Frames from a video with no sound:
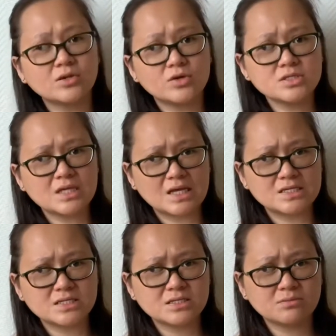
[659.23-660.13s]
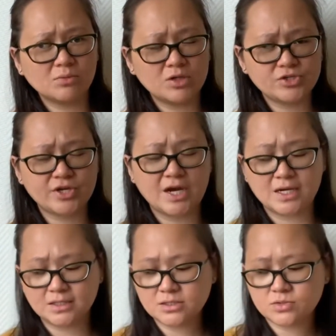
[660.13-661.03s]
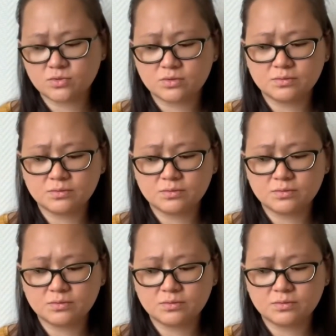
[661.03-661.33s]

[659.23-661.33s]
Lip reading: size small siya. So,